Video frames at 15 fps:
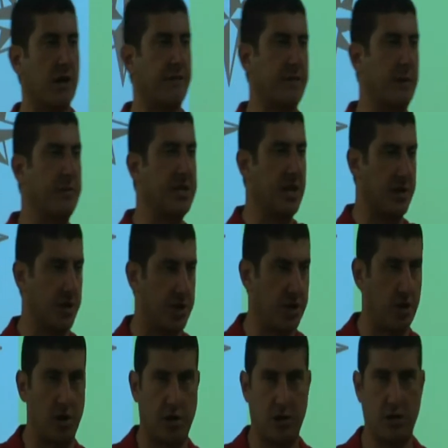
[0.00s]
from another
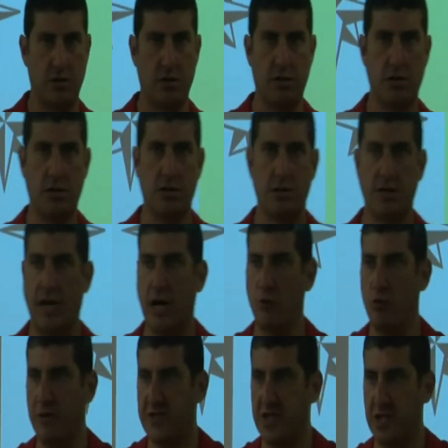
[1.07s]
star. Now
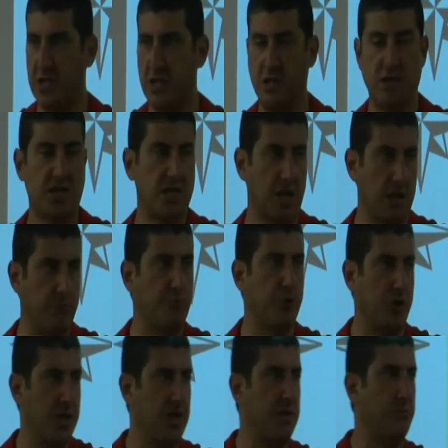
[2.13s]
we've studied the sun
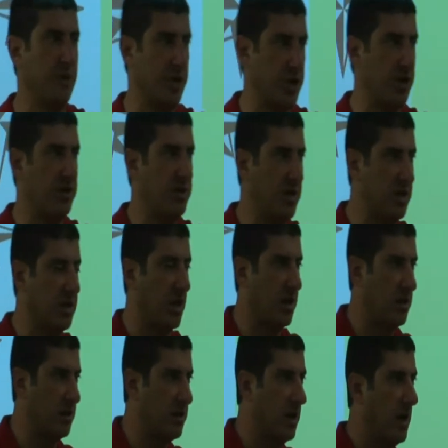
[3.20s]
pretty much in
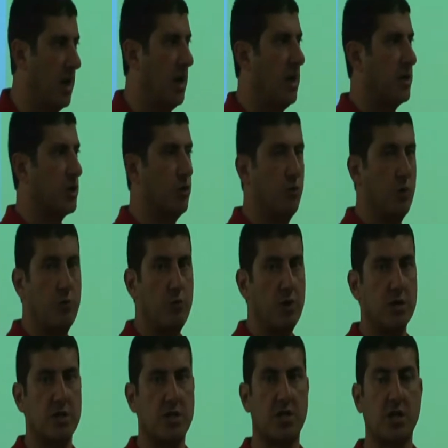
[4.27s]
detail. So when we
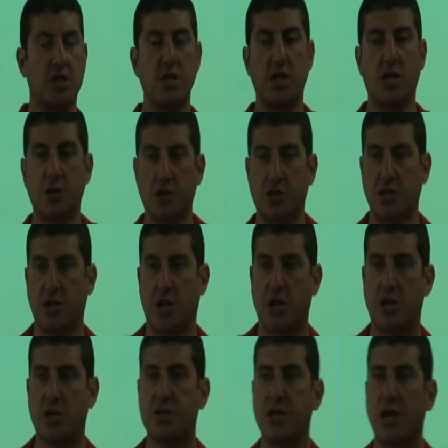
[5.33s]
study other
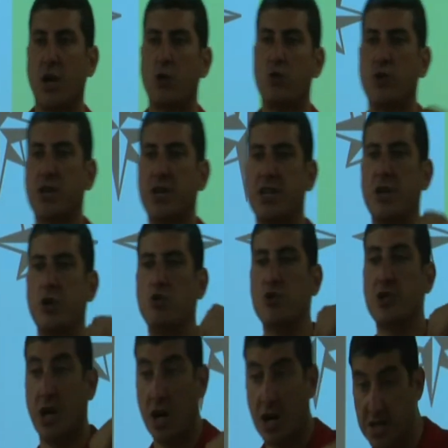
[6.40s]
stars, we're going to use
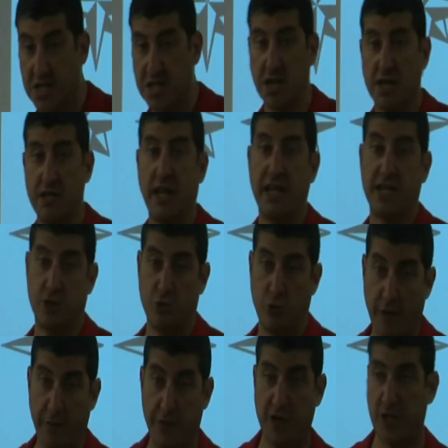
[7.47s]
our sun as a
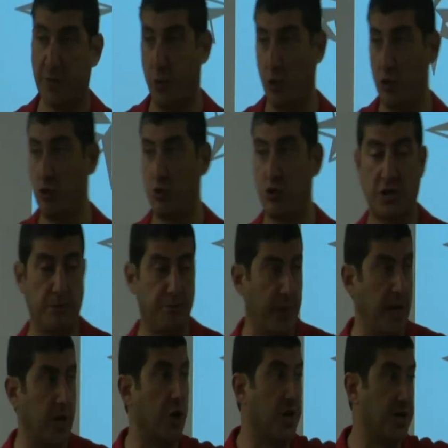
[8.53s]
reference point to
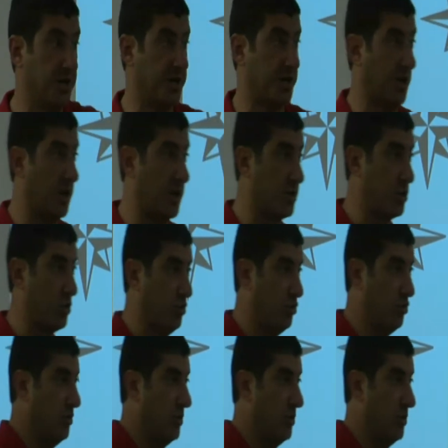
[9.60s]
compare other stars to,